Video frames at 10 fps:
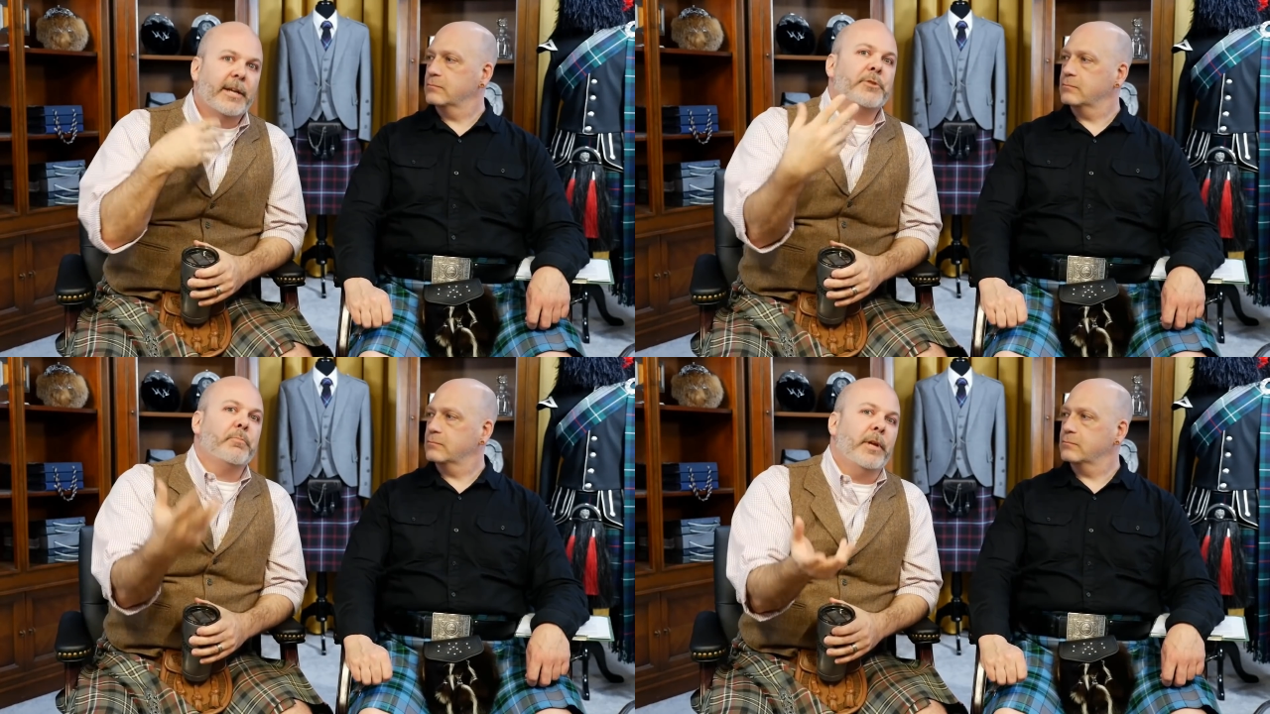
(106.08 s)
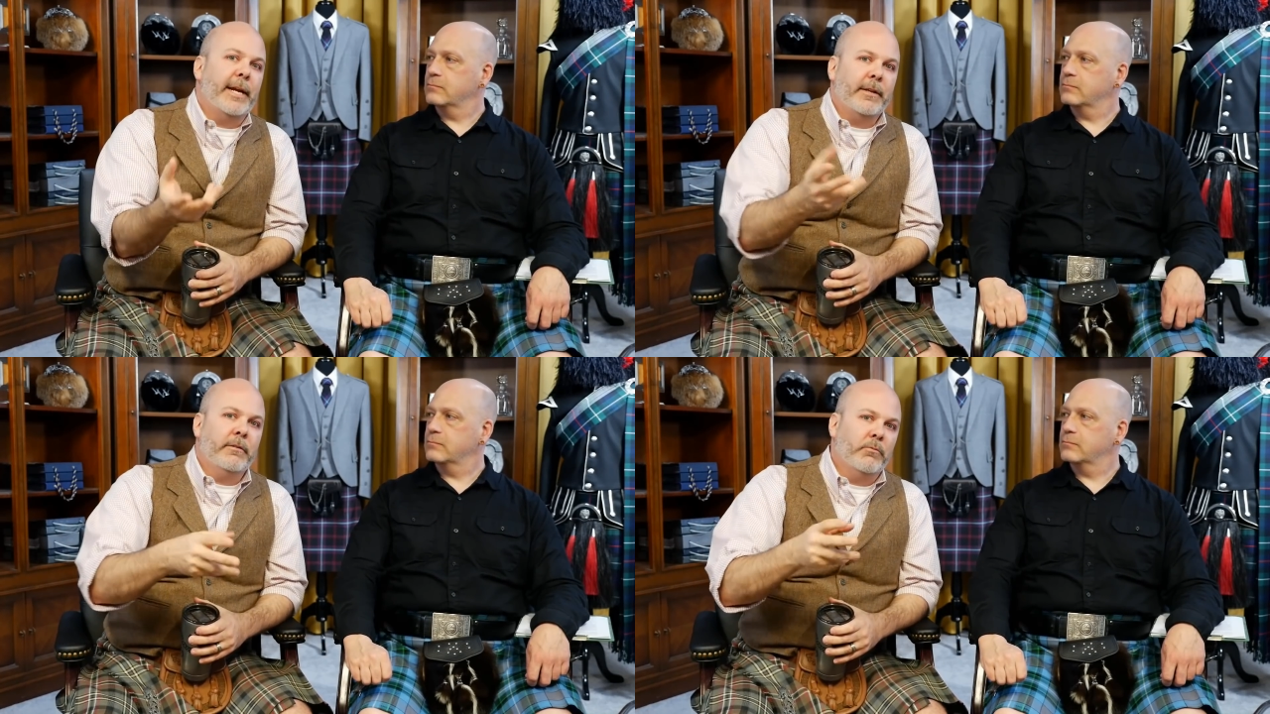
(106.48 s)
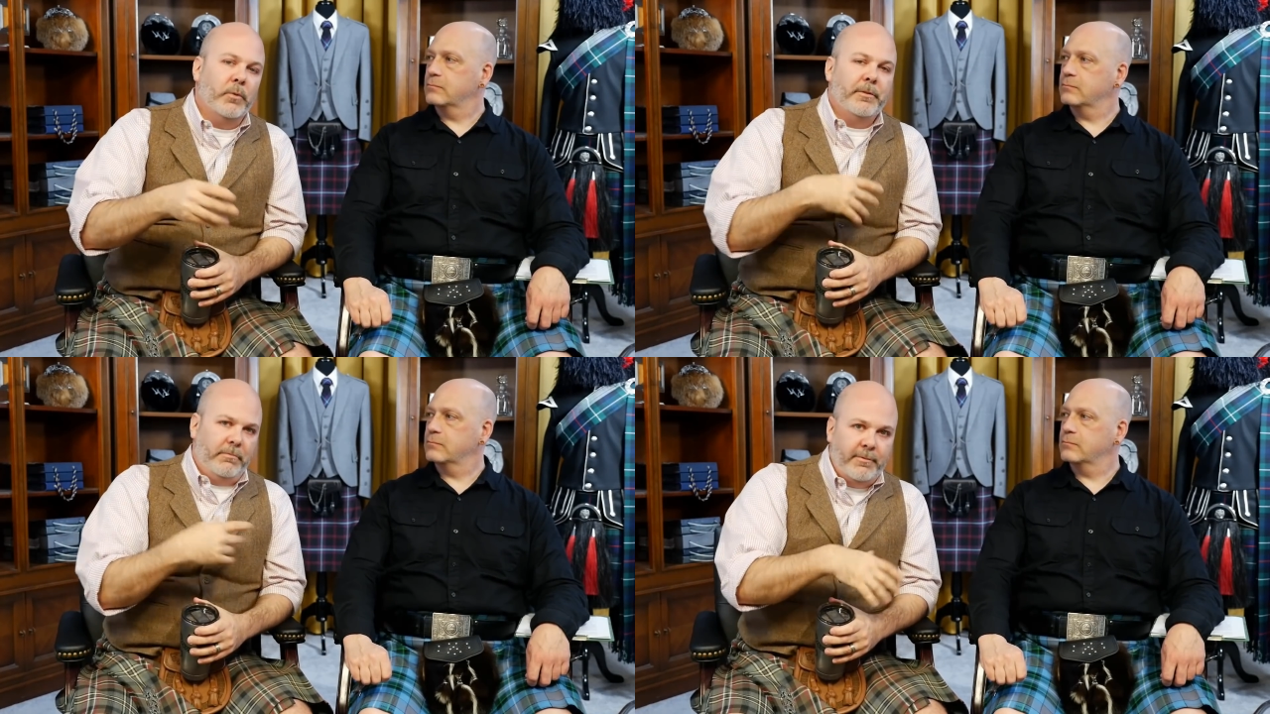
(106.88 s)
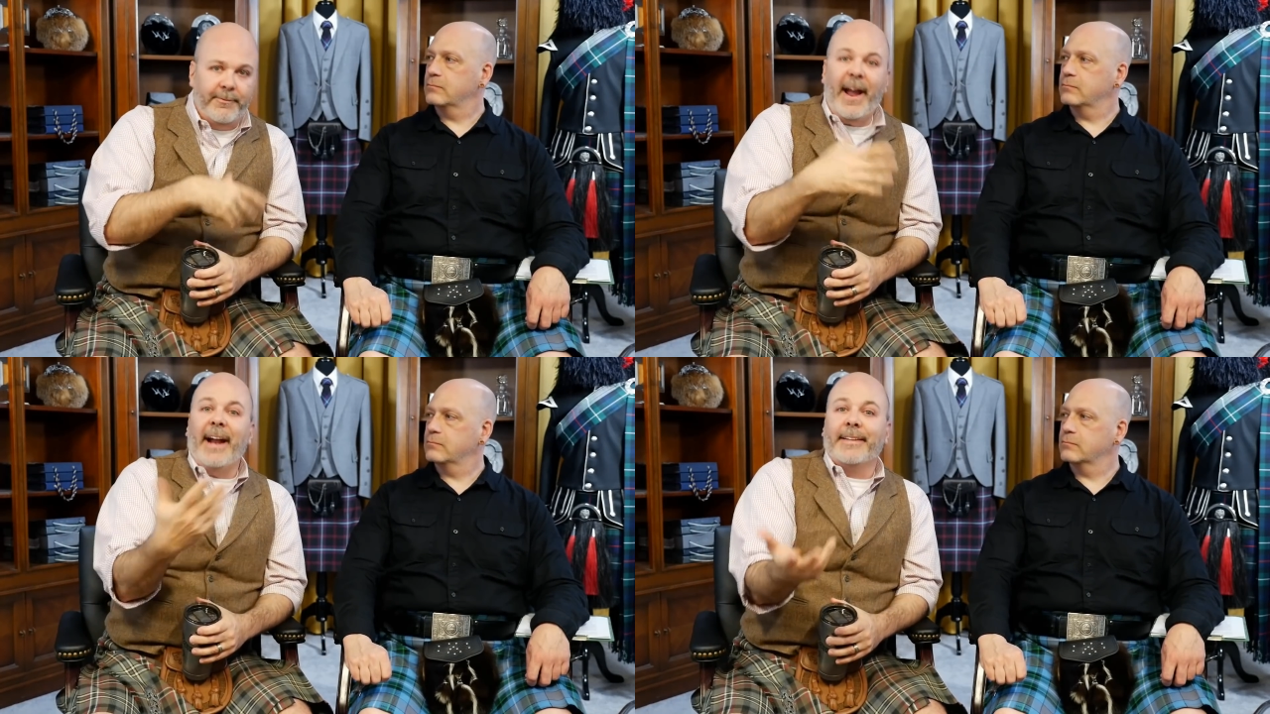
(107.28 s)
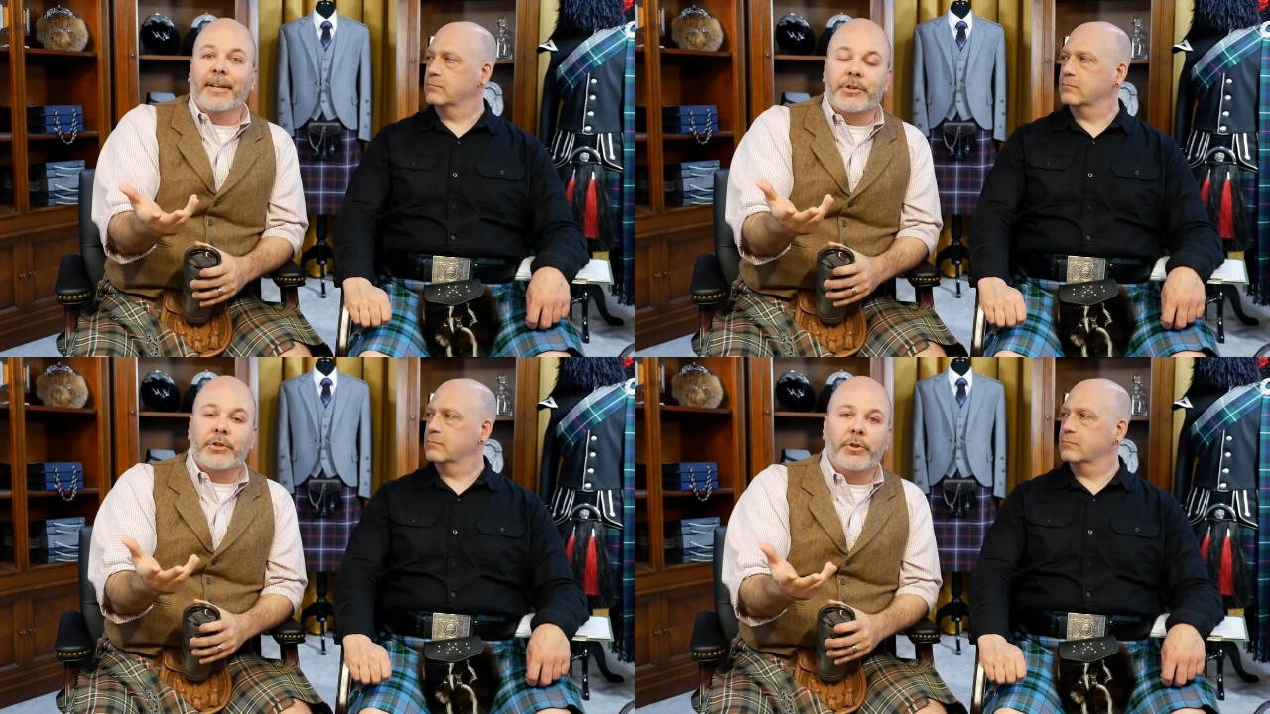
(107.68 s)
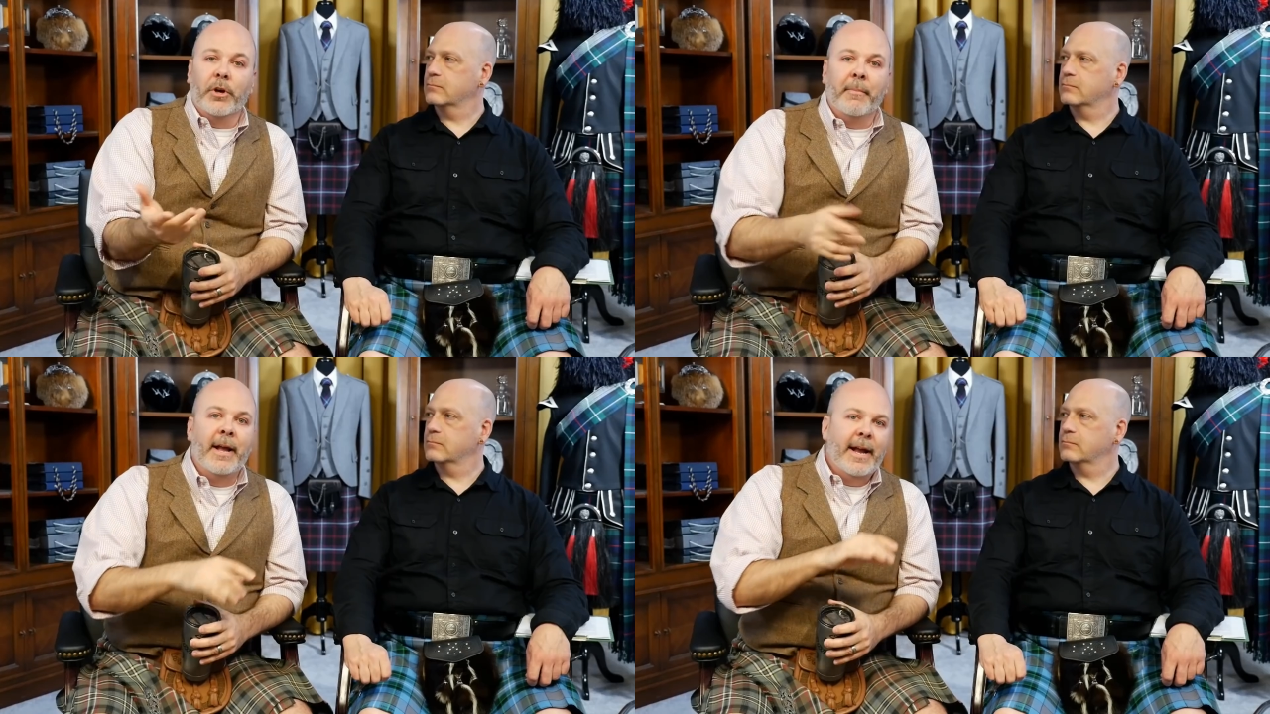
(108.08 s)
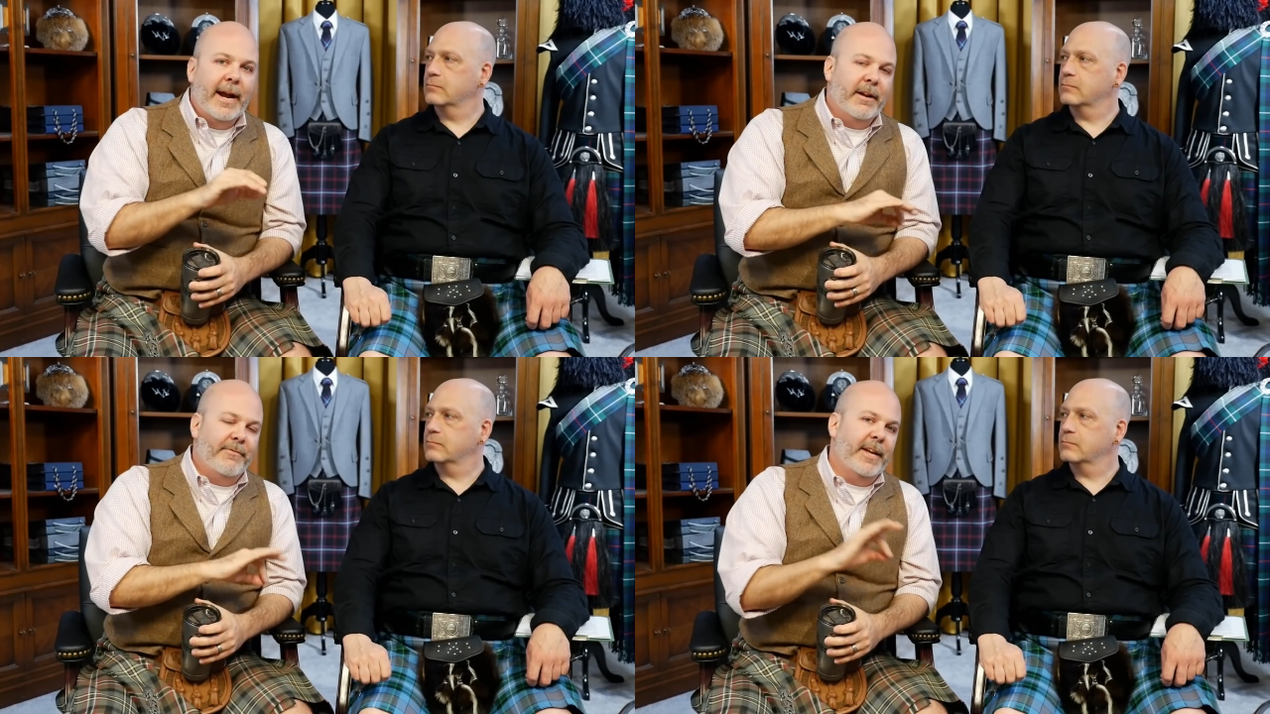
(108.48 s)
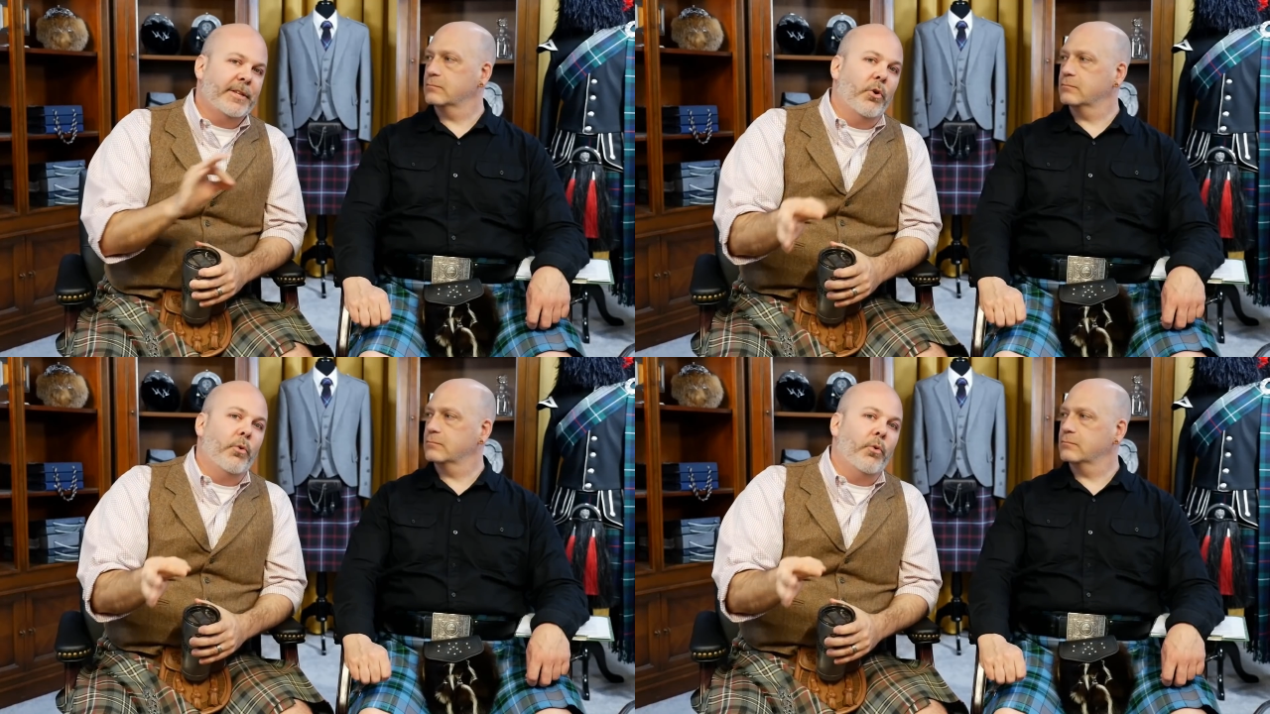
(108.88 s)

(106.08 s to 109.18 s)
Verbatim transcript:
Speaker 1: explain what the fact is to them. And if they